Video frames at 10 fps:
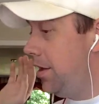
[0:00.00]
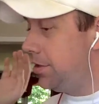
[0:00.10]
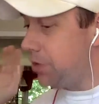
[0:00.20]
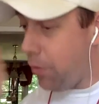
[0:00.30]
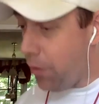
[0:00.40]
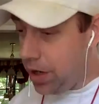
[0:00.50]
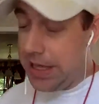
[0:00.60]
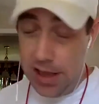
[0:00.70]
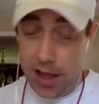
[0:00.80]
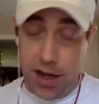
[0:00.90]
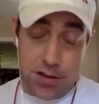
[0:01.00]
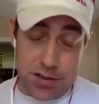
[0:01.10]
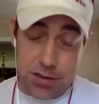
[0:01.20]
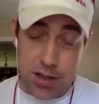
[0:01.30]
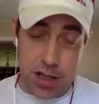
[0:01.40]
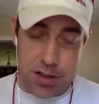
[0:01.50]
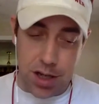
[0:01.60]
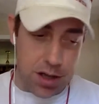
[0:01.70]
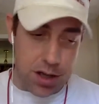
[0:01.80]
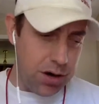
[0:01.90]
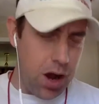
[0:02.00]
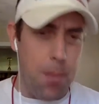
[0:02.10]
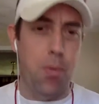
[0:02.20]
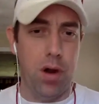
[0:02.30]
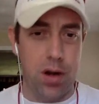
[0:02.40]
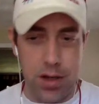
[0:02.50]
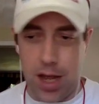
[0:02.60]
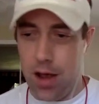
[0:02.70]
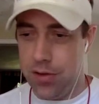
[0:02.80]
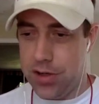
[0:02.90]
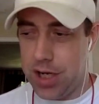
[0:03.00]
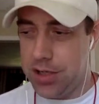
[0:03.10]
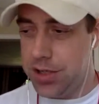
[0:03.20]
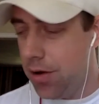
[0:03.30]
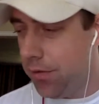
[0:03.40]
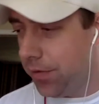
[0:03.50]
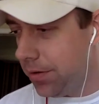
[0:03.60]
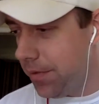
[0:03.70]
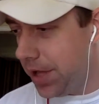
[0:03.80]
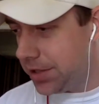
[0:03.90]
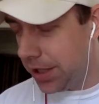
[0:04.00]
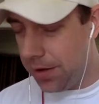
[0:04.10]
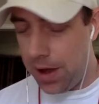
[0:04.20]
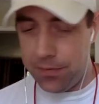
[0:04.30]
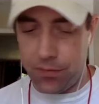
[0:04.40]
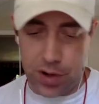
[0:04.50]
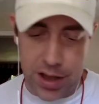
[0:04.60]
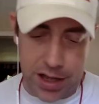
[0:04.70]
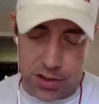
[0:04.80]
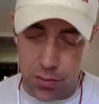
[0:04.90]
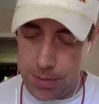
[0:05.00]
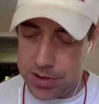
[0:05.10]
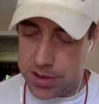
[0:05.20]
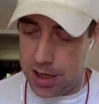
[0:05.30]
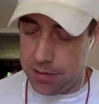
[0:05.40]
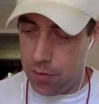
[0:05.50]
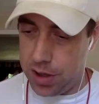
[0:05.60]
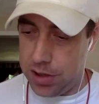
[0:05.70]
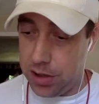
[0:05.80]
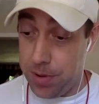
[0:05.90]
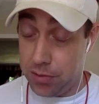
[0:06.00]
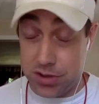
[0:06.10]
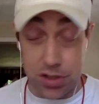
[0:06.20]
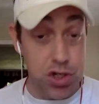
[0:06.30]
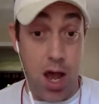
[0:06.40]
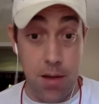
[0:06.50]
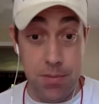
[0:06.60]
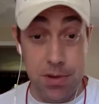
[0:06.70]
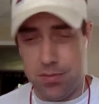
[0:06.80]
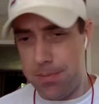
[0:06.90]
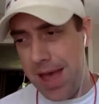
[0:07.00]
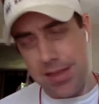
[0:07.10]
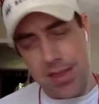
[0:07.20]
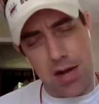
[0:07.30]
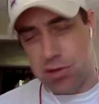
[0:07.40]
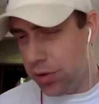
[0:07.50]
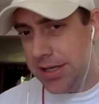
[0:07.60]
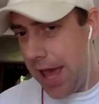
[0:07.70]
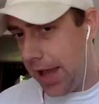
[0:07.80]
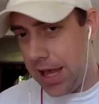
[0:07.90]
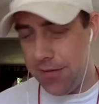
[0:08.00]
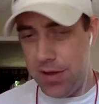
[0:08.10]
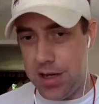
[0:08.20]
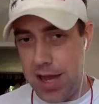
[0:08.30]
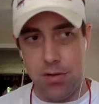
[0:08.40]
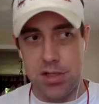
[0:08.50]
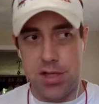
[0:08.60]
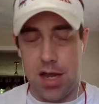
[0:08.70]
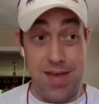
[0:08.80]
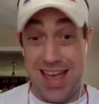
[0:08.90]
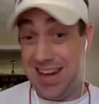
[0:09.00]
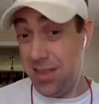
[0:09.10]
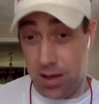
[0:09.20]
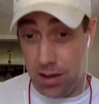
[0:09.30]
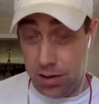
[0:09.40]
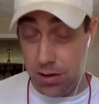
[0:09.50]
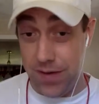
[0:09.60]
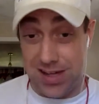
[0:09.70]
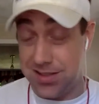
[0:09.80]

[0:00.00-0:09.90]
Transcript: So I went on Elance. It's they're Upwork now. They're changing over. It's like a freelance website where you can post a job. Back then it was really tech heavy. Now it's kind of anything. You can find a